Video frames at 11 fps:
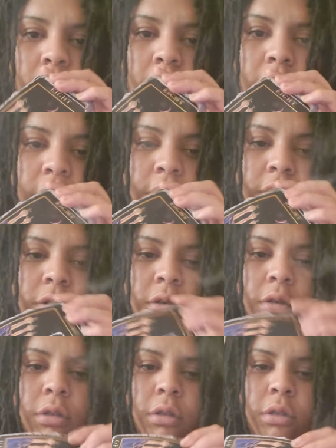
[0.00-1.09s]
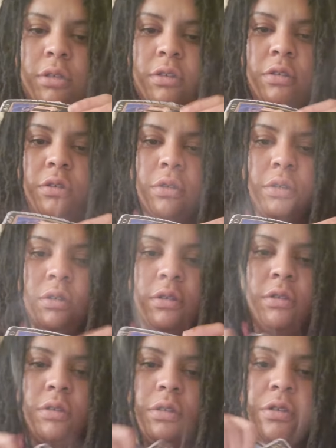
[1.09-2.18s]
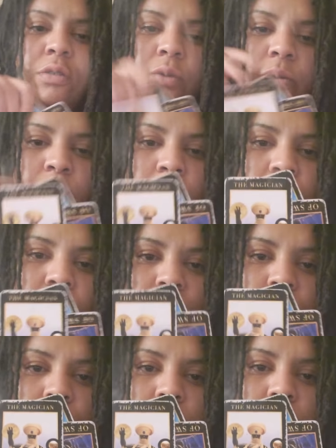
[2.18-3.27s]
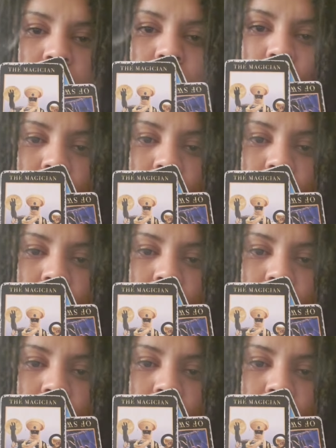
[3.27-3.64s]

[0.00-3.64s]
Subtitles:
Look here. This is what it is right here,